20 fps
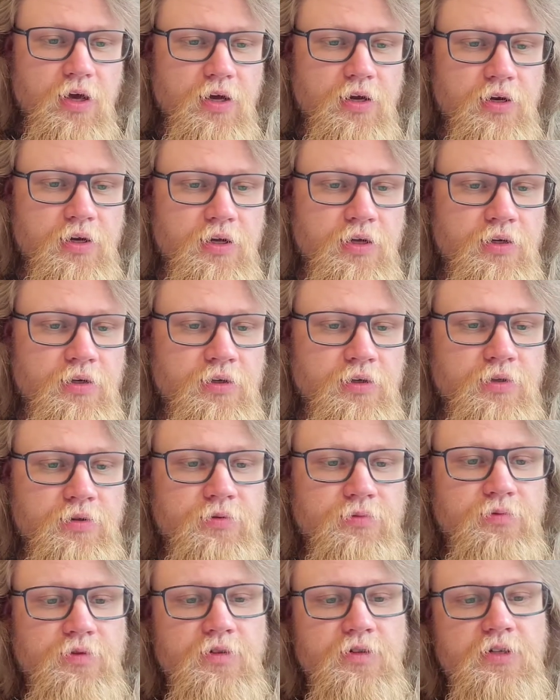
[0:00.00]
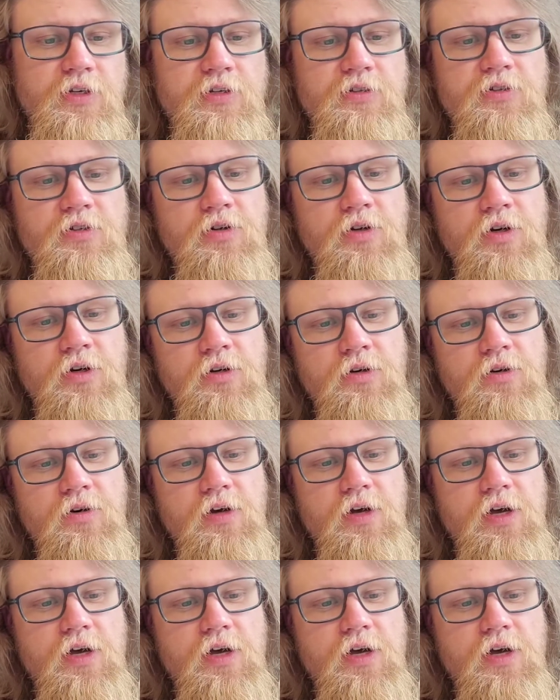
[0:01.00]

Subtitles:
And then Setsuko